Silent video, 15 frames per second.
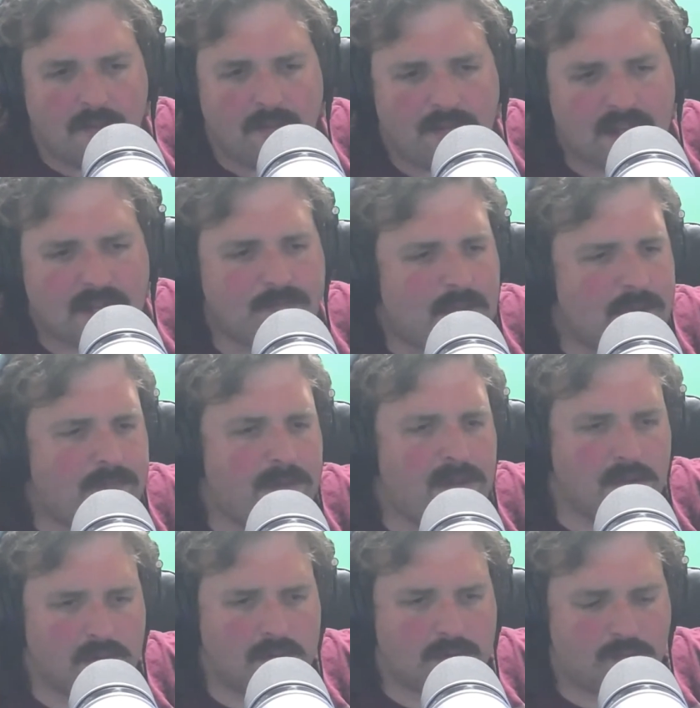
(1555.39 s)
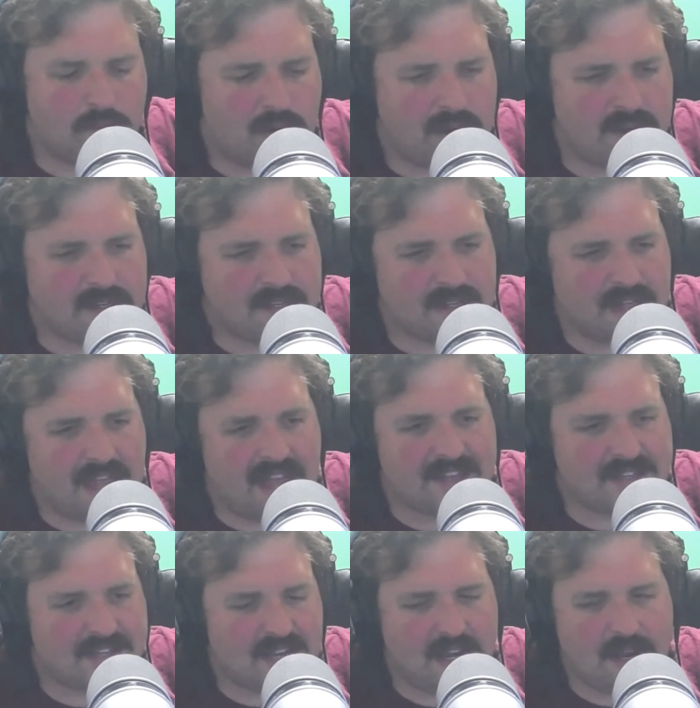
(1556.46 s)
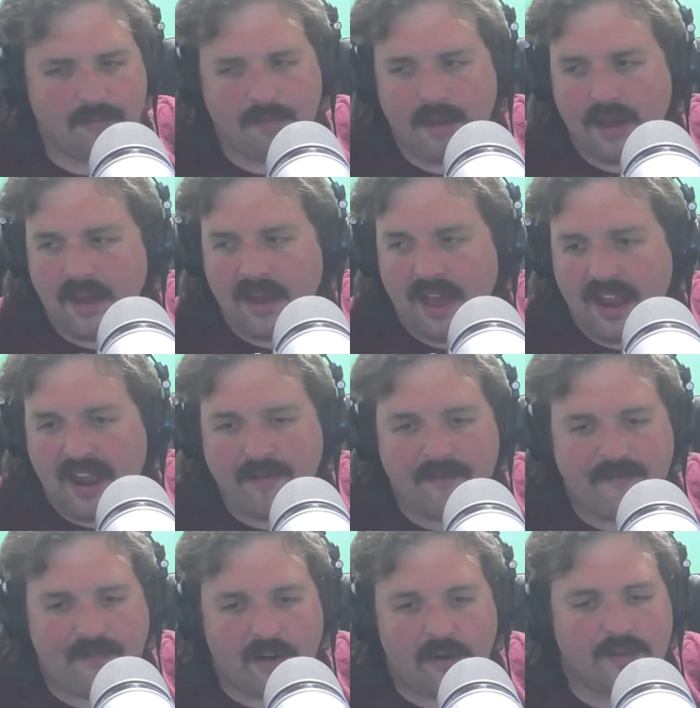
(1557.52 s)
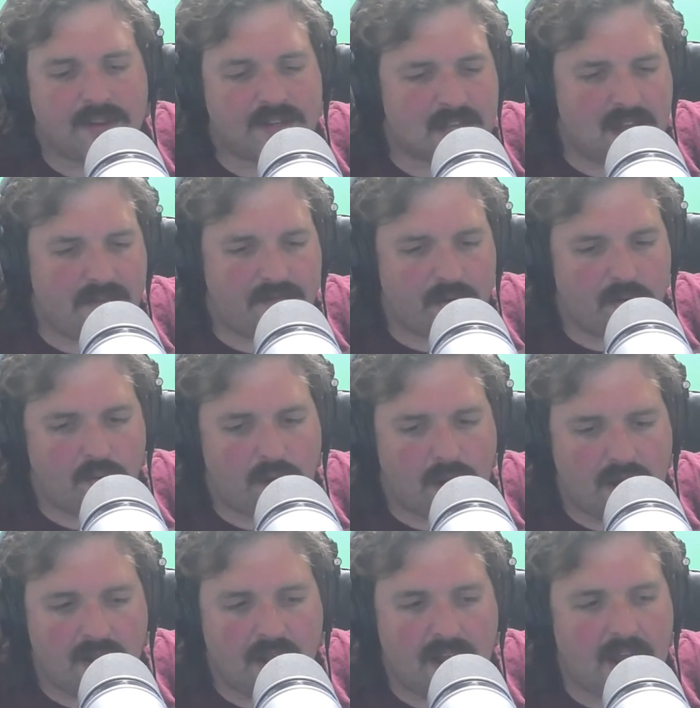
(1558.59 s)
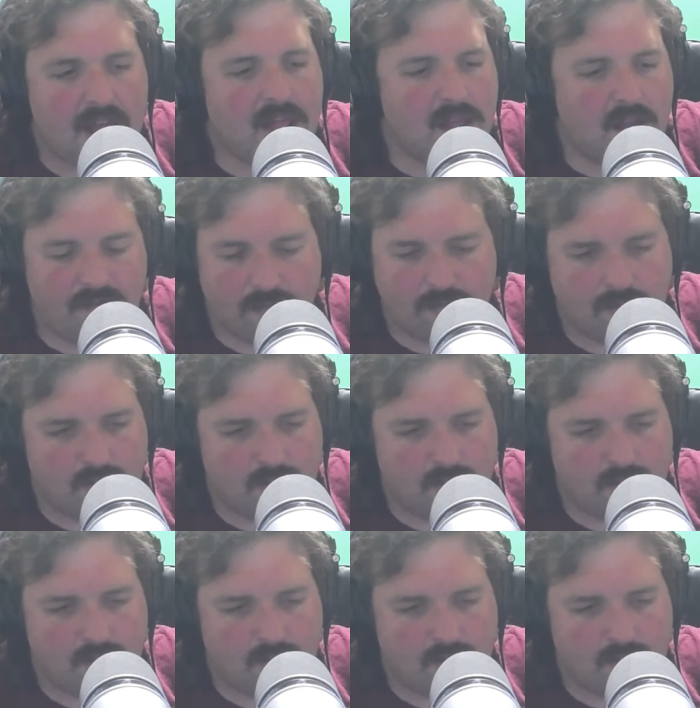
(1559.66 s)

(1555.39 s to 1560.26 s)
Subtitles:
This might be Luis Perez's last game. I've been following this guy for a while, and I love him.